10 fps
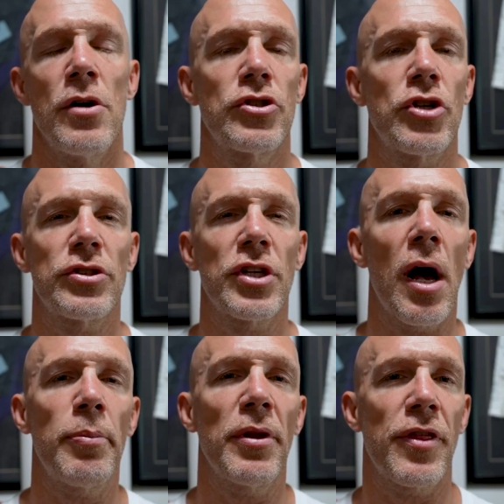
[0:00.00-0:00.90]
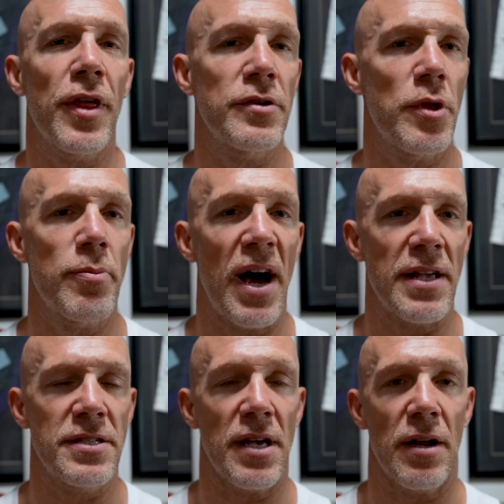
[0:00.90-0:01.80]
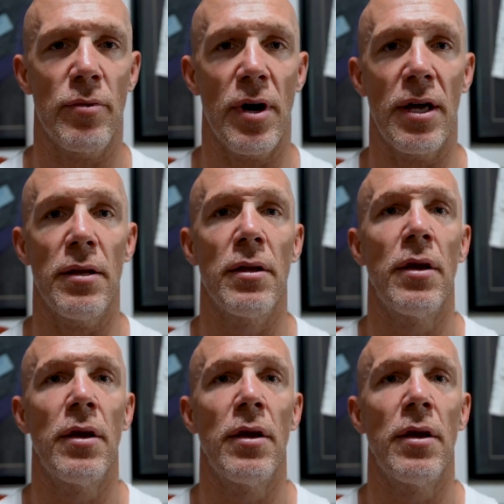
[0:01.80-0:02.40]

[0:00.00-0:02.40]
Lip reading: So there's a couple of things with mindset, right?